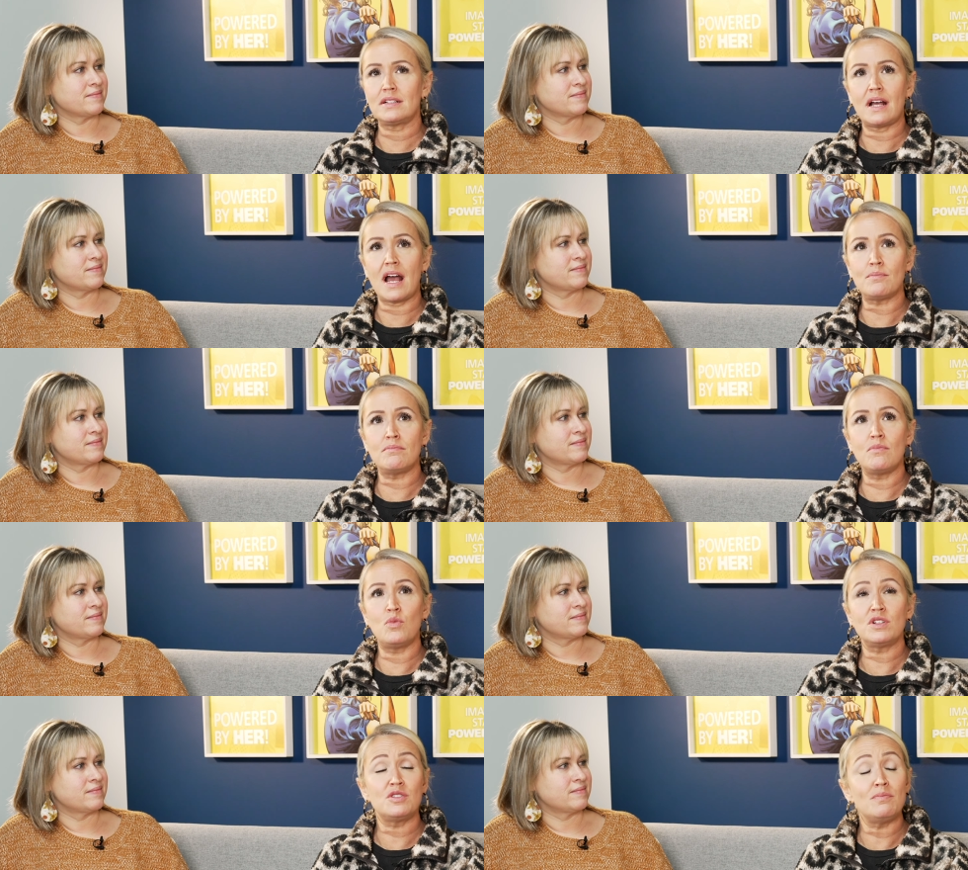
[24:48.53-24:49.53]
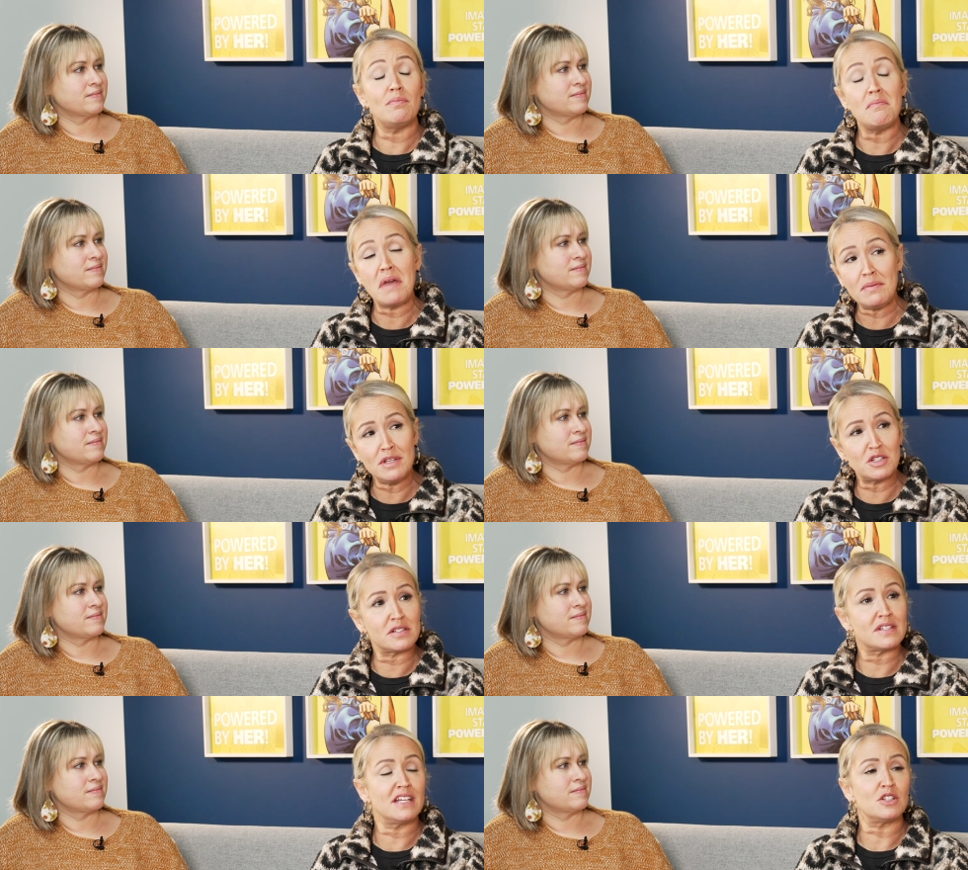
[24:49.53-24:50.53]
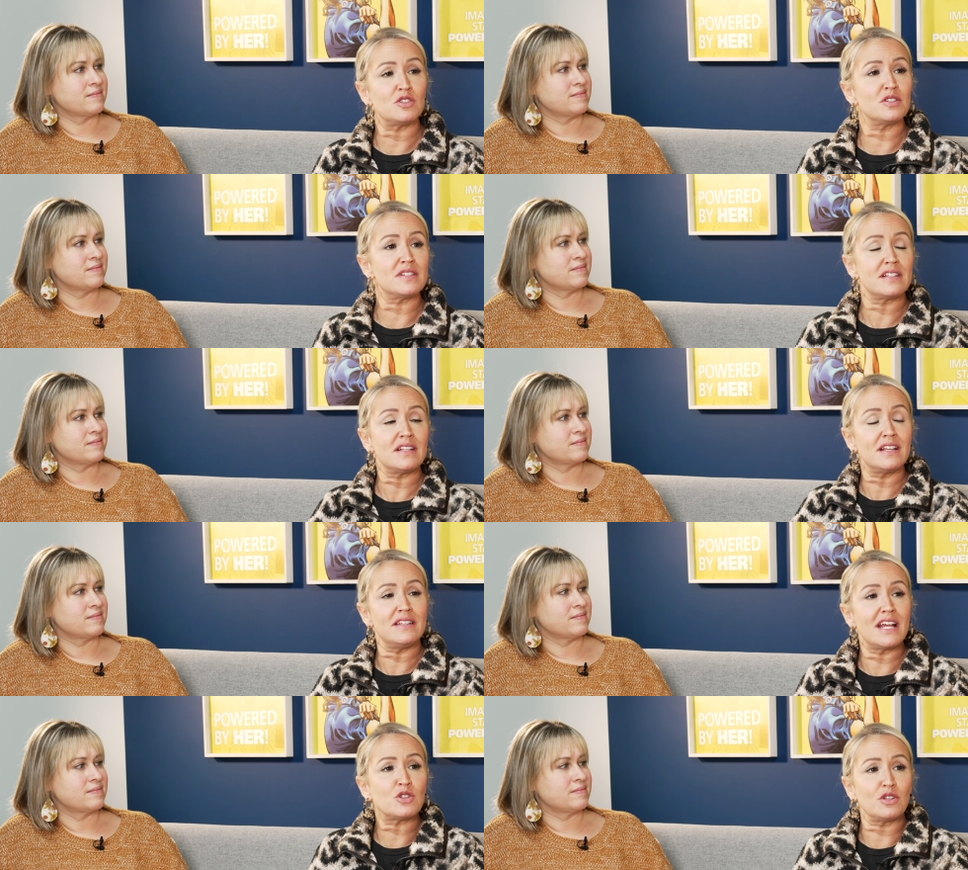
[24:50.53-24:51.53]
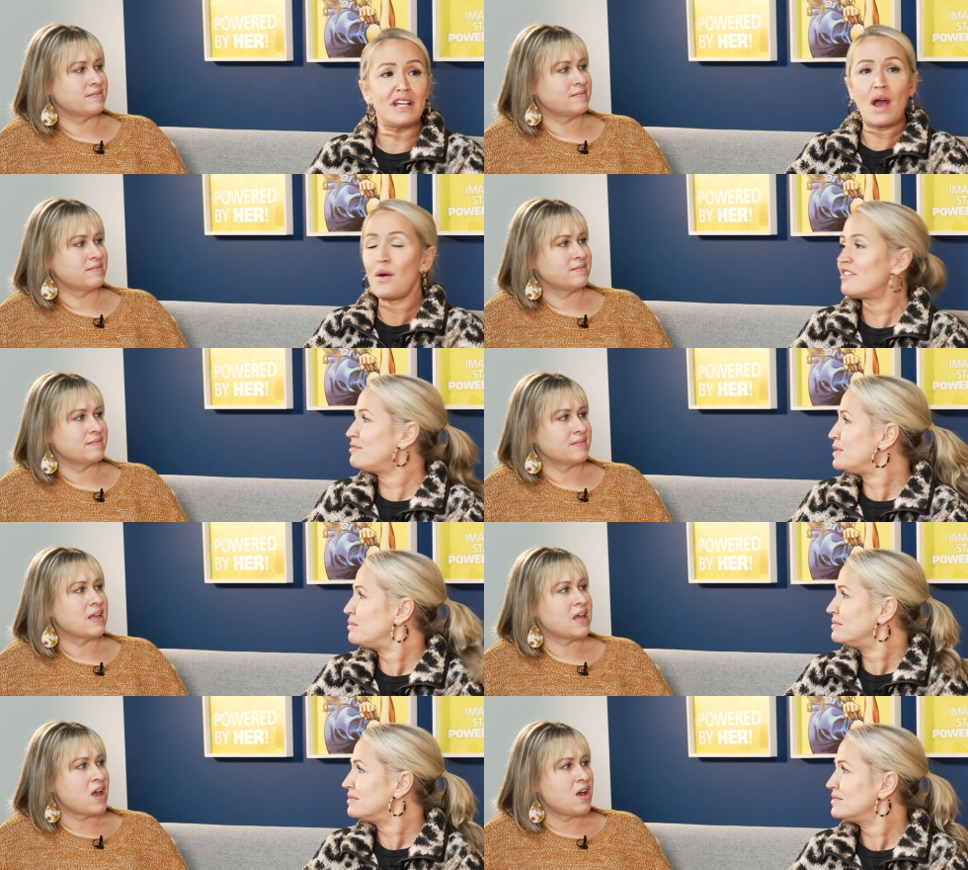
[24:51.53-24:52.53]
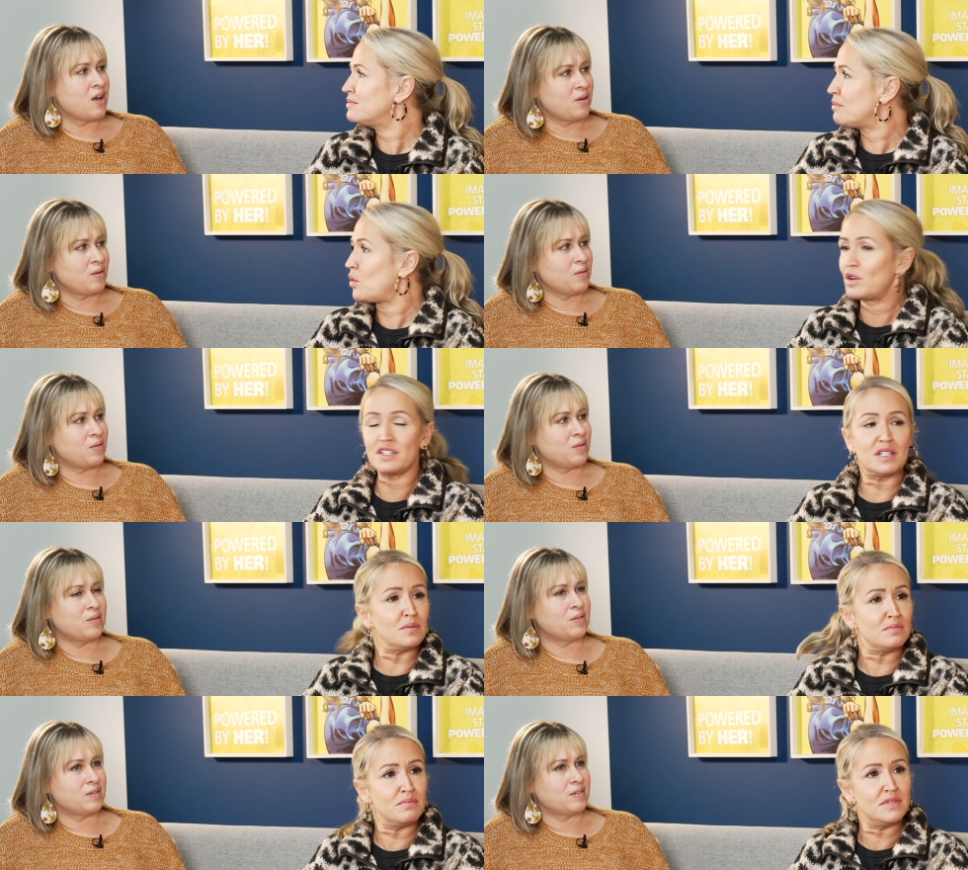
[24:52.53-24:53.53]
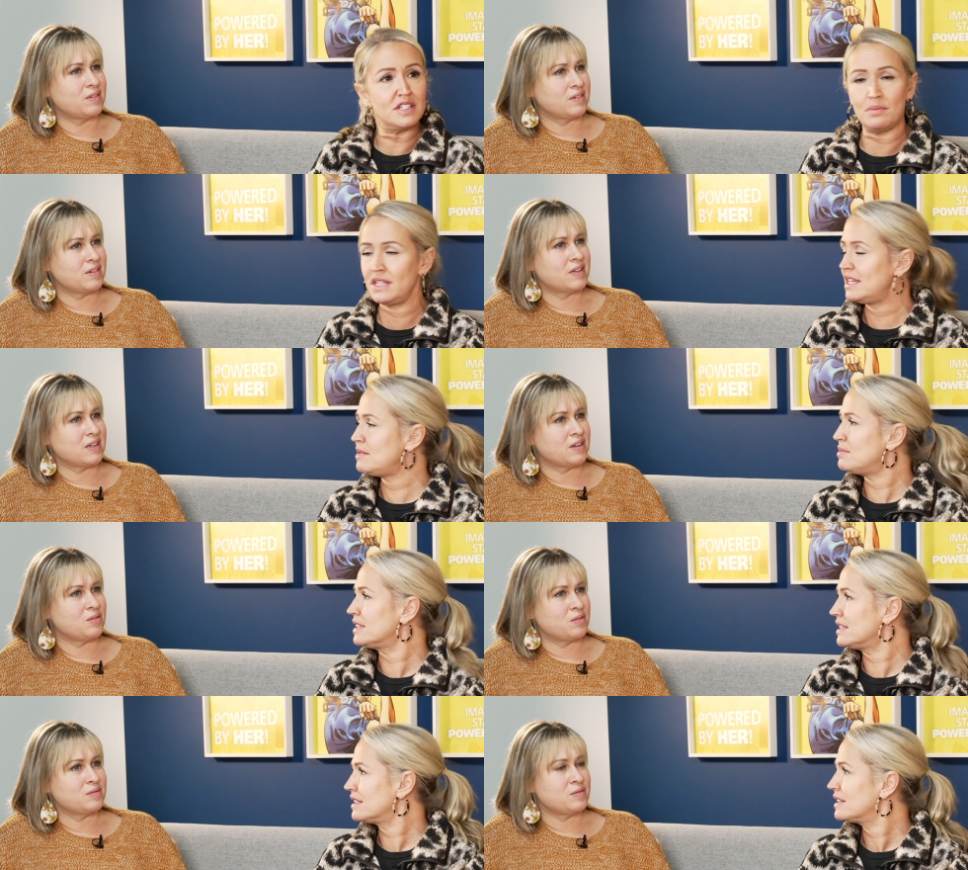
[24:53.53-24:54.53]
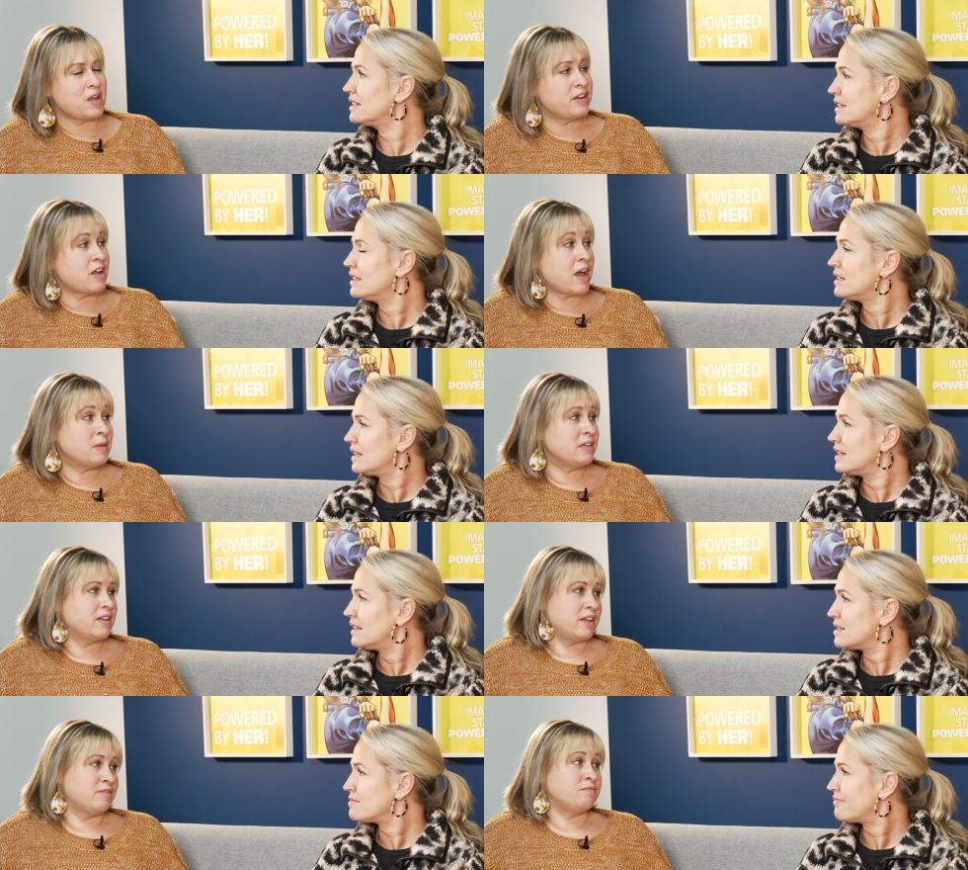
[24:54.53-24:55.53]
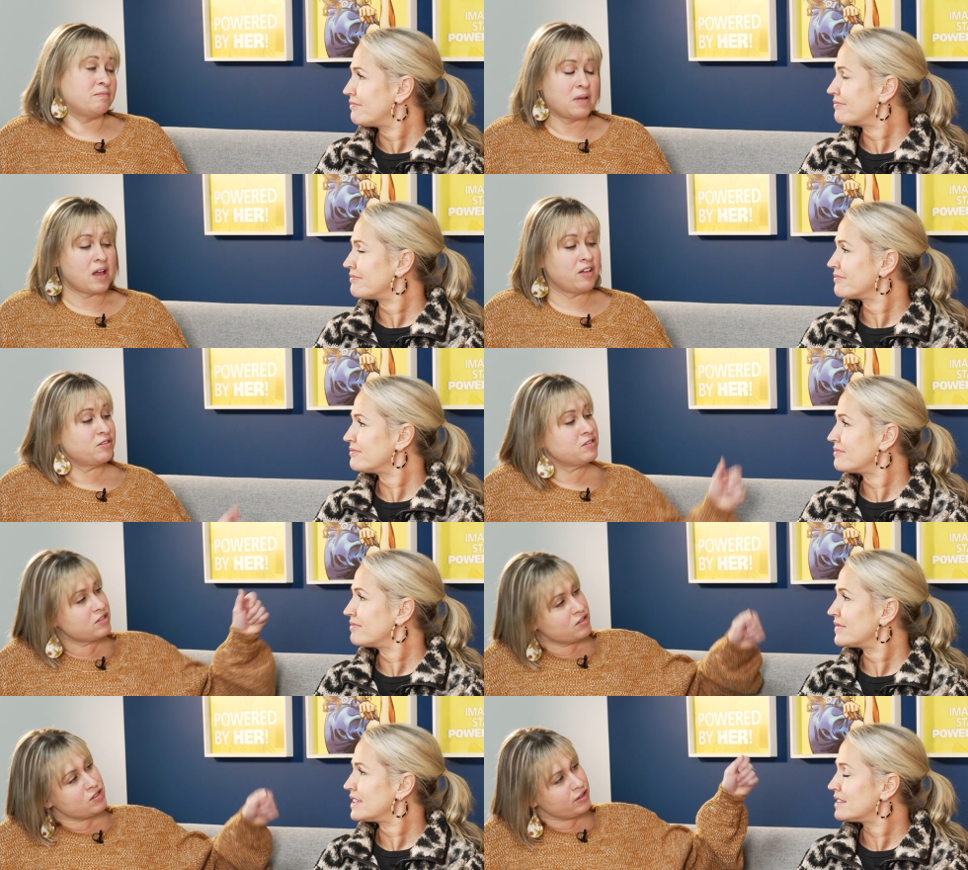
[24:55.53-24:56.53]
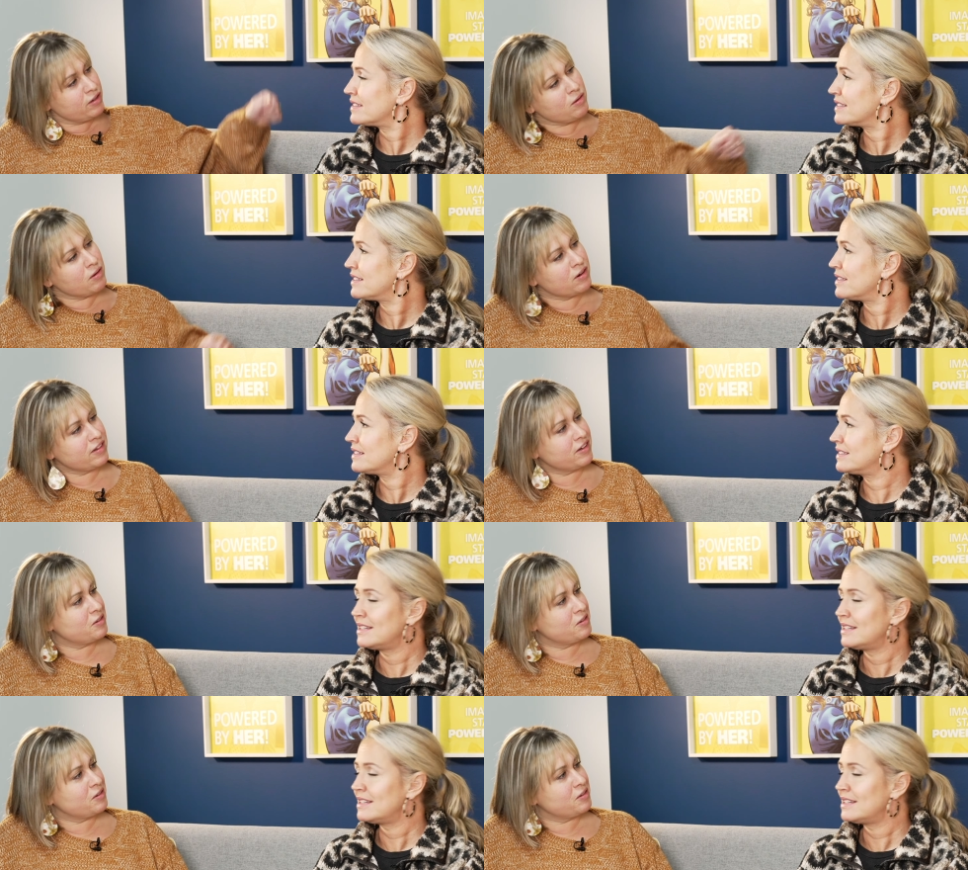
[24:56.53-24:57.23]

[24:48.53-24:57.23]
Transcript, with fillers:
Speaker 1: I would maybe just say it's just naturally how I've been born to to be, but
Speaker 2: and I mean if I'll um, toot your horn a little.